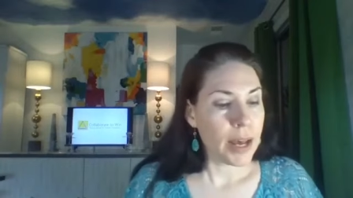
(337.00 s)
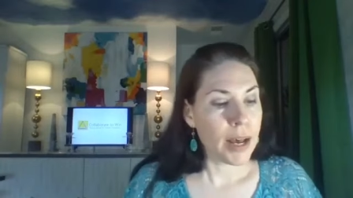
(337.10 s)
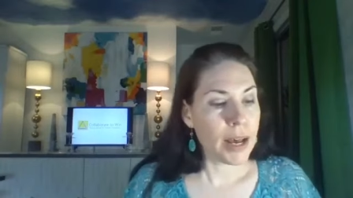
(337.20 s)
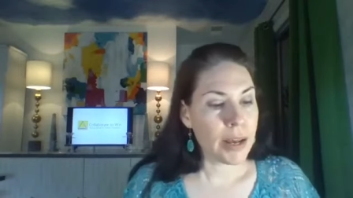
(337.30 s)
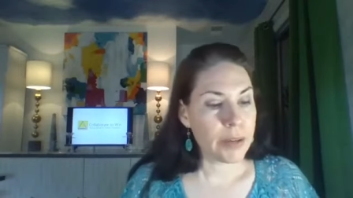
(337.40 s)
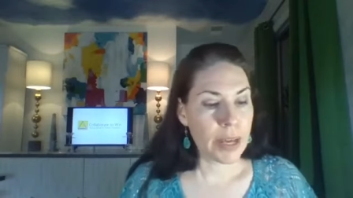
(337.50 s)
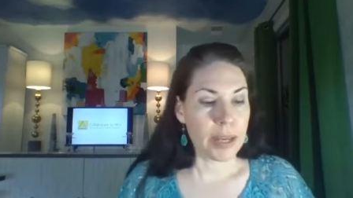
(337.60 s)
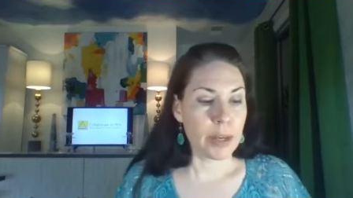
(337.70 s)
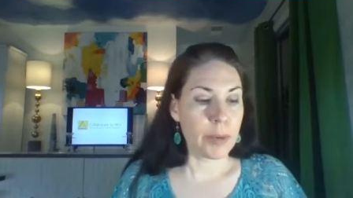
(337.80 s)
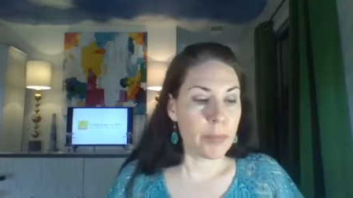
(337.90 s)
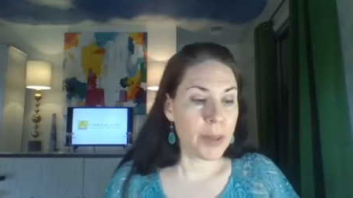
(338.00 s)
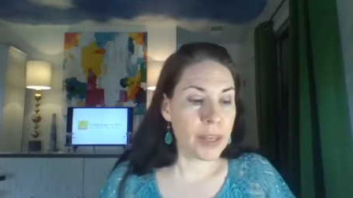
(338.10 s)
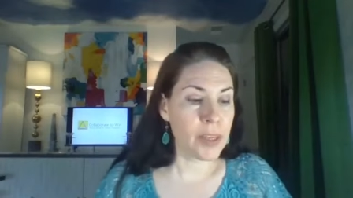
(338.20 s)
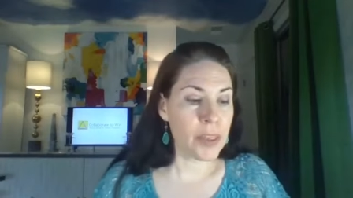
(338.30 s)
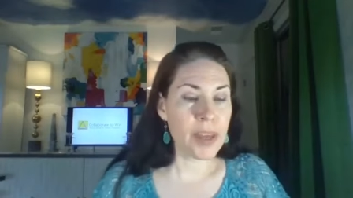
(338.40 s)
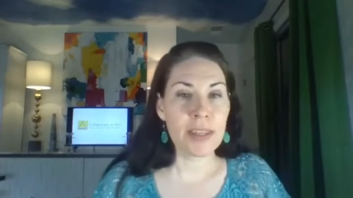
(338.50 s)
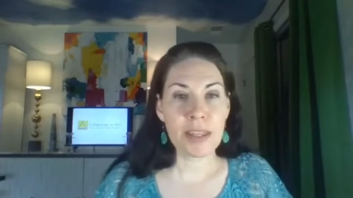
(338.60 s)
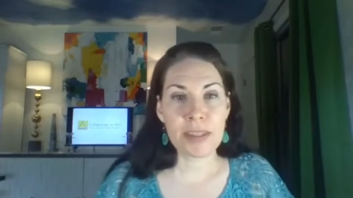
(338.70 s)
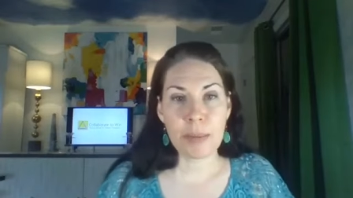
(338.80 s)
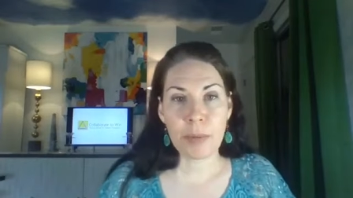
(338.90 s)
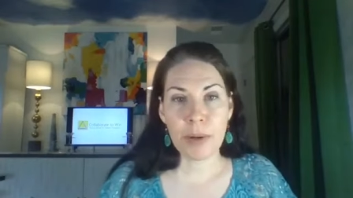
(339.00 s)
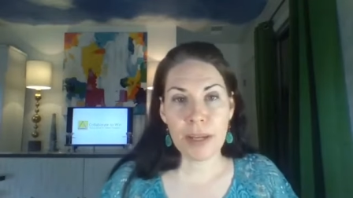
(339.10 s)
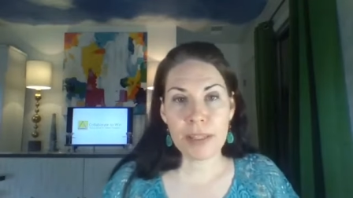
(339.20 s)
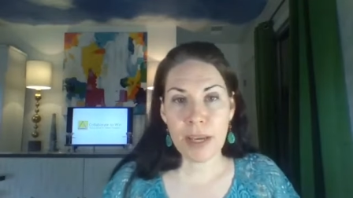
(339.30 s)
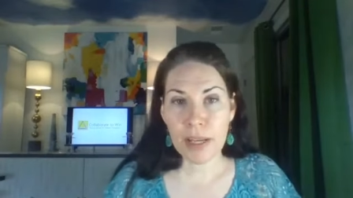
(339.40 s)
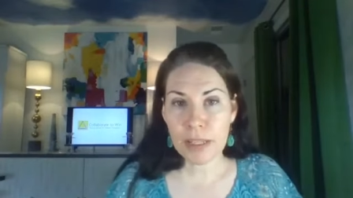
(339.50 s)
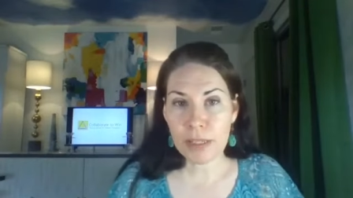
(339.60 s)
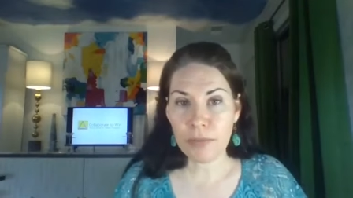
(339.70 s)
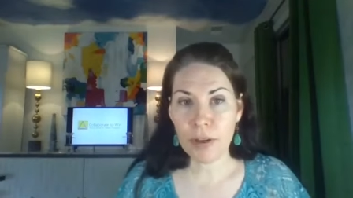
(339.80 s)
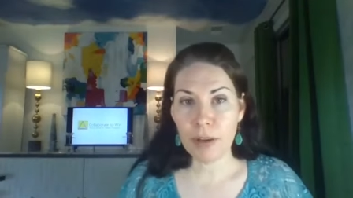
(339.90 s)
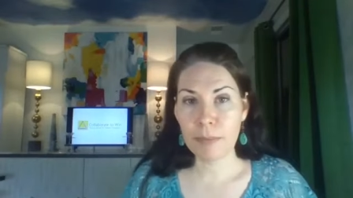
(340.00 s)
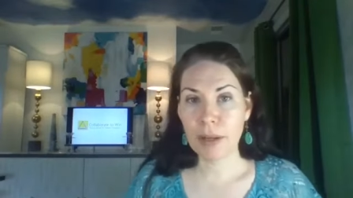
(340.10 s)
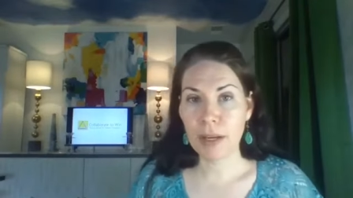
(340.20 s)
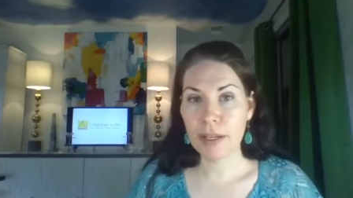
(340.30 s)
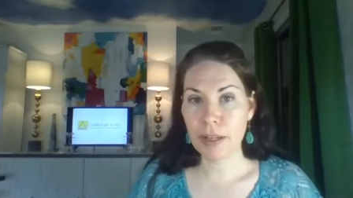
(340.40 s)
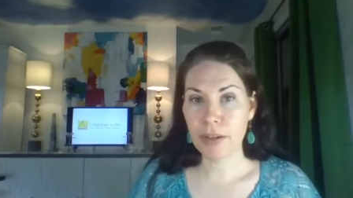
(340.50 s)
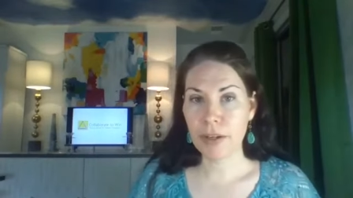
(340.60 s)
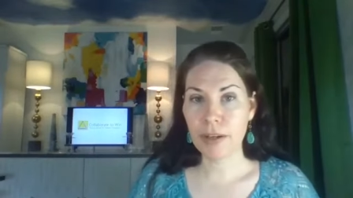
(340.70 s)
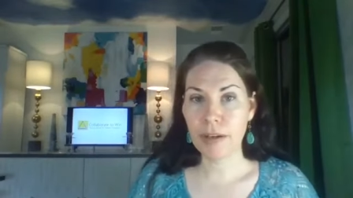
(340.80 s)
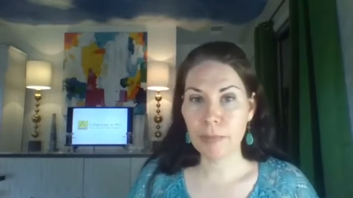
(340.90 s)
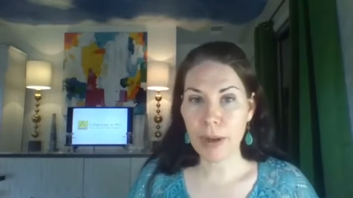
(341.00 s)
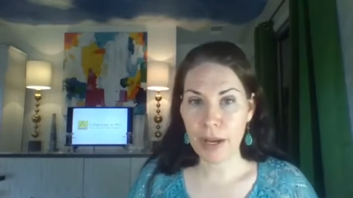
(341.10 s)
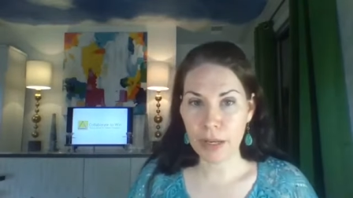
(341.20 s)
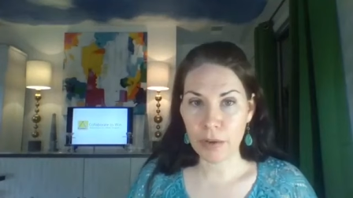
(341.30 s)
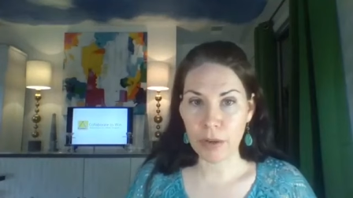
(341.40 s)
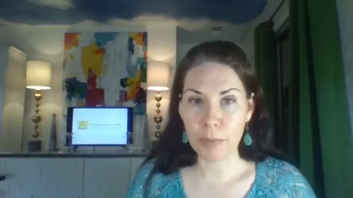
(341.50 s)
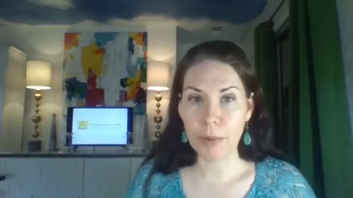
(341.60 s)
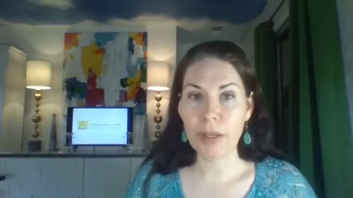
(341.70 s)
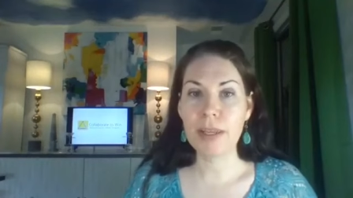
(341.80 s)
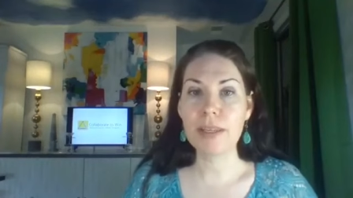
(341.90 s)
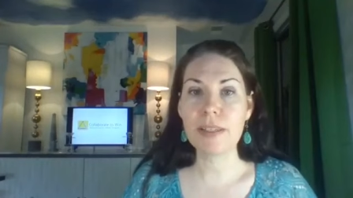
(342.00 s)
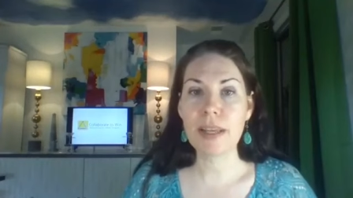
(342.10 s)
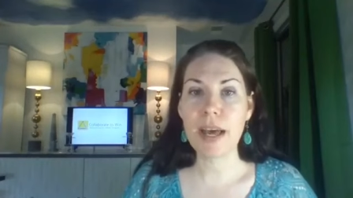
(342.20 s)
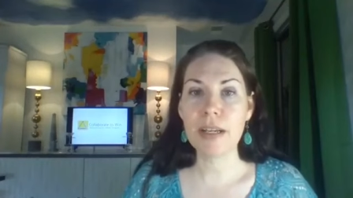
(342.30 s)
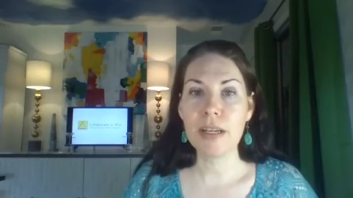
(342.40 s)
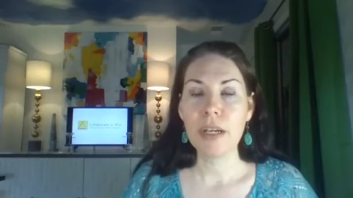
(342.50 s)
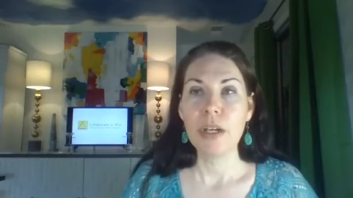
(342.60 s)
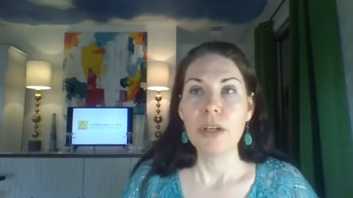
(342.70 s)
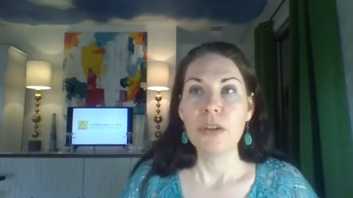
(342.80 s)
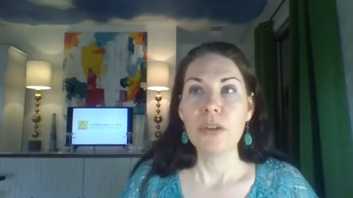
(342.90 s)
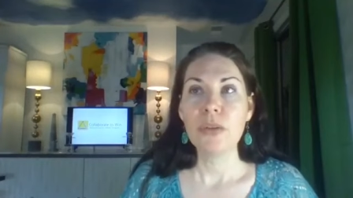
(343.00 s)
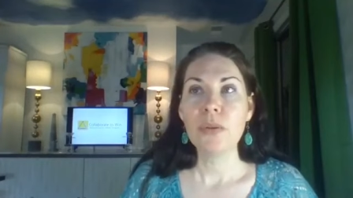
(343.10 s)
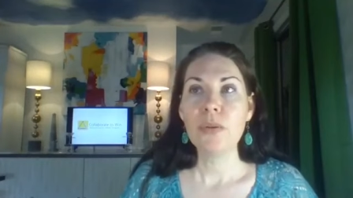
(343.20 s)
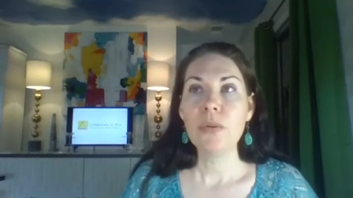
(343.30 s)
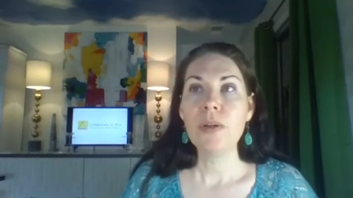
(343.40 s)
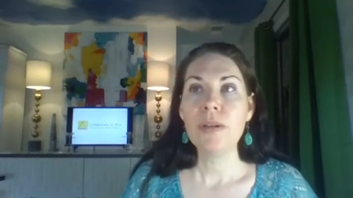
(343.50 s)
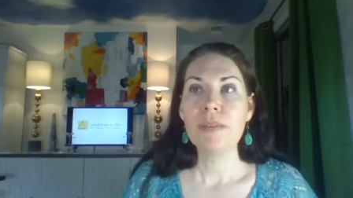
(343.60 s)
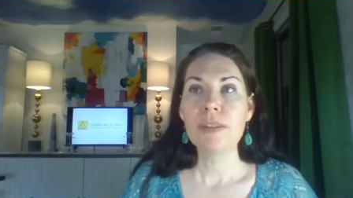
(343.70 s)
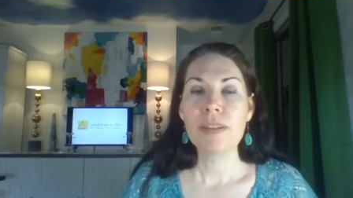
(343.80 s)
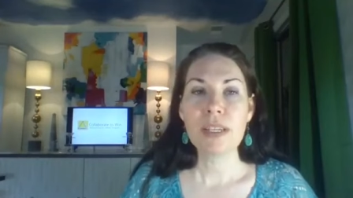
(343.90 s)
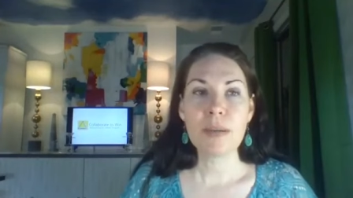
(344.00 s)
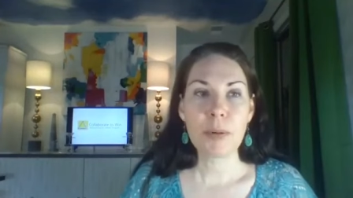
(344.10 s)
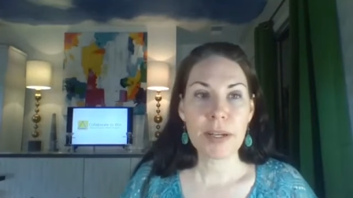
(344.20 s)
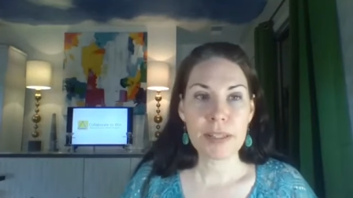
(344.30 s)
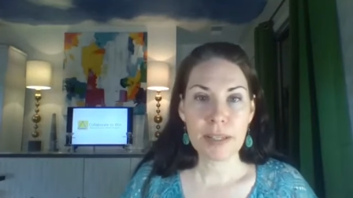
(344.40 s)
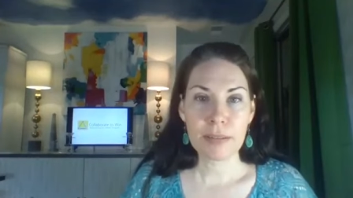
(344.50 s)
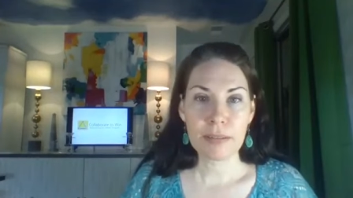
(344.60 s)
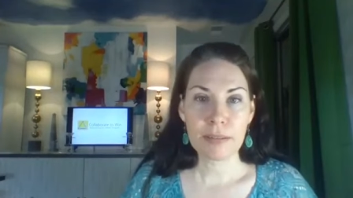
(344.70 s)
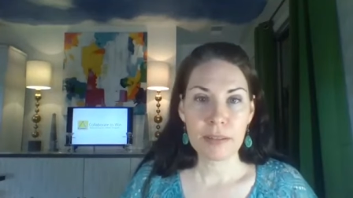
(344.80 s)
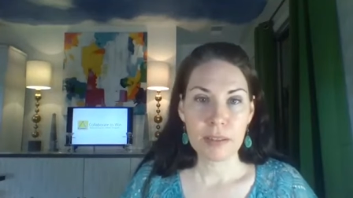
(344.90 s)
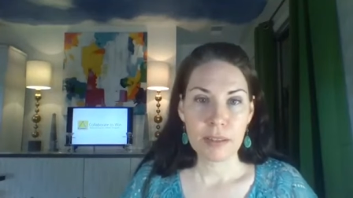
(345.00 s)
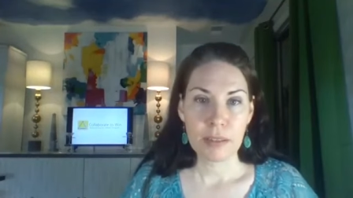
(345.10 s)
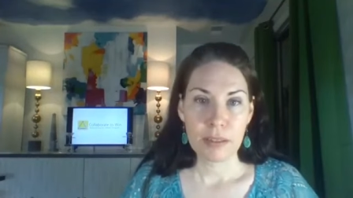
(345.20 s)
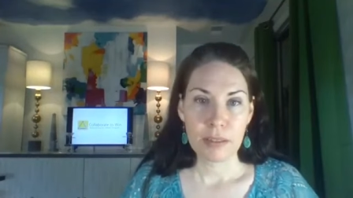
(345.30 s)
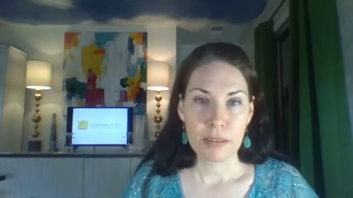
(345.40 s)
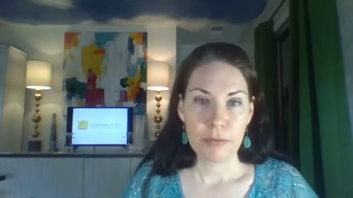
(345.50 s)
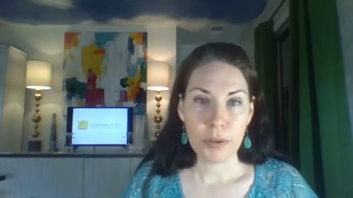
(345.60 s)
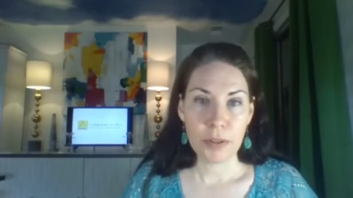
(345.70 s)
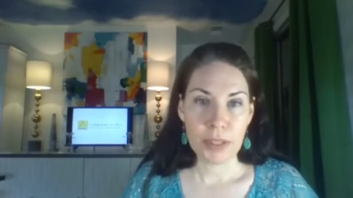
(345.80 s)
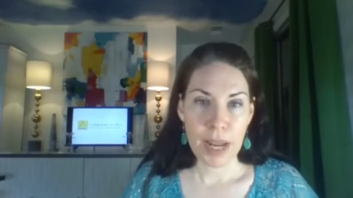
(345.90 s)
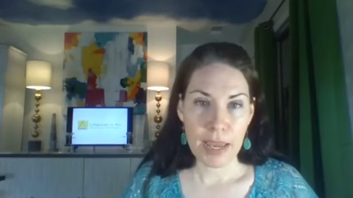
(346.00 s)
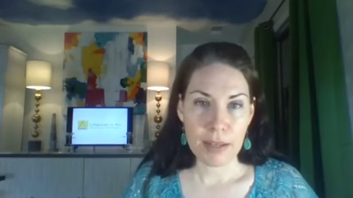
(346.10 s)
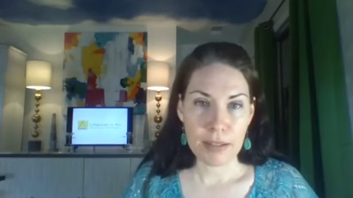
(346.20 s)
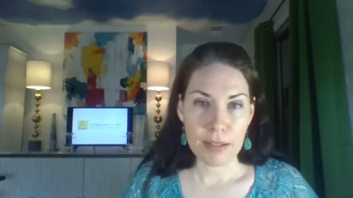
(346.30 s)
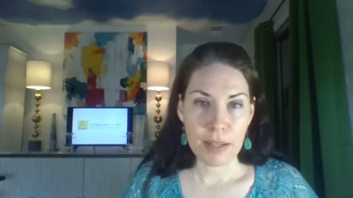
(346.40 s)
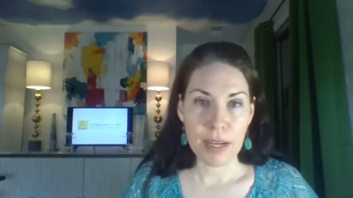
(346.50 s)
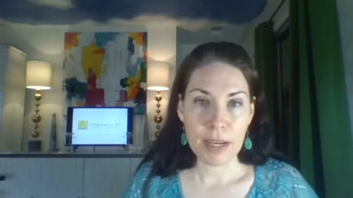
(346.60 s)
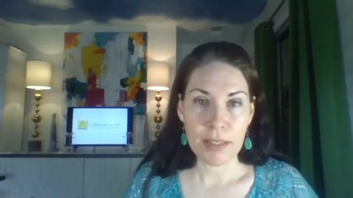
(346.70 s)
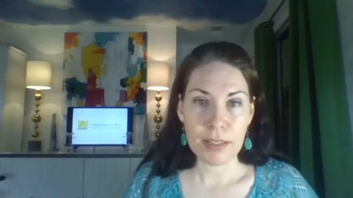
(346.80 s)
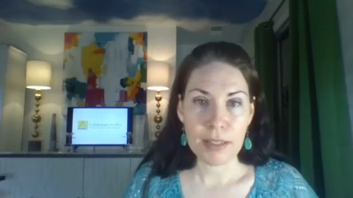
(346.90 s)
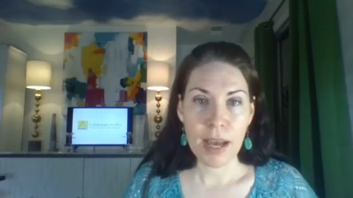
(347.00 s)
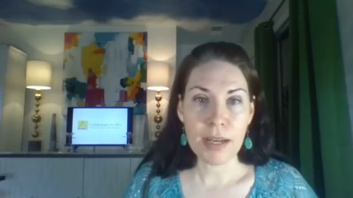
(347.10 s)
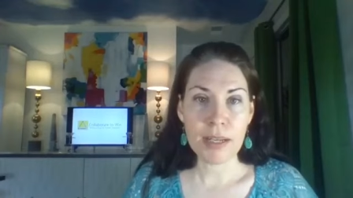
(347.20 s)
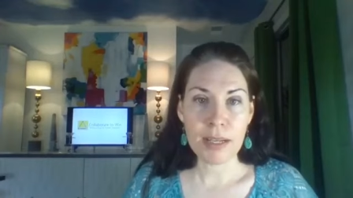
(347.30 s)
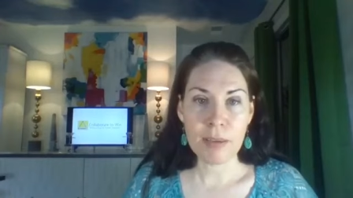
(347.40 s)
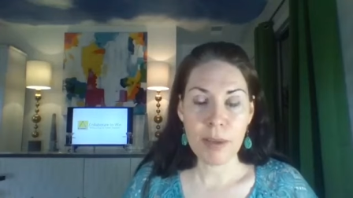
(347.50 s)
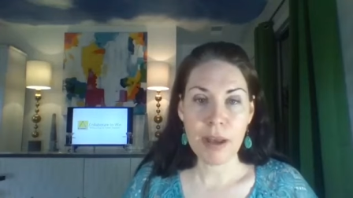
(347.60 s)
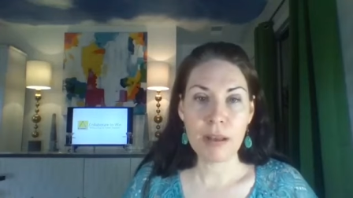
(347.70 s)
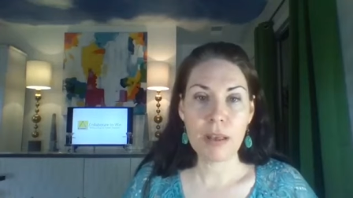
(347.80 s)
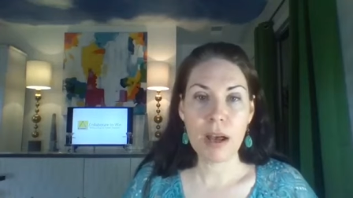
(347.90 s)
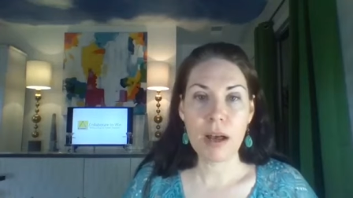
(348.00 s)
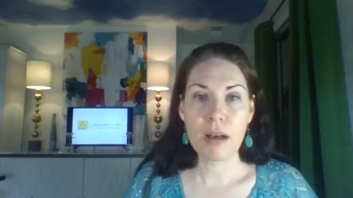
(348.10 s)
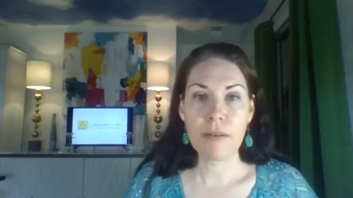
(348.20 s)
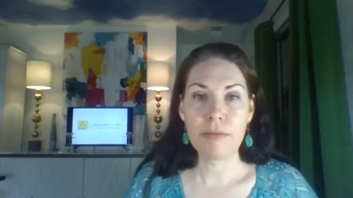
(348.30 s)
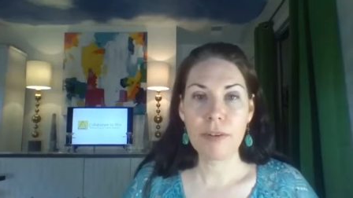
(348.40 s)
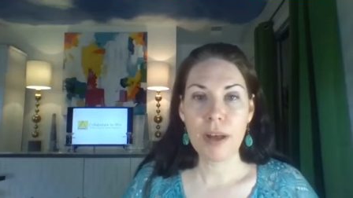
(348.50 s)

Okay, a big thing that separates us from another buying group is that you see pricing firsthand. It's not an email of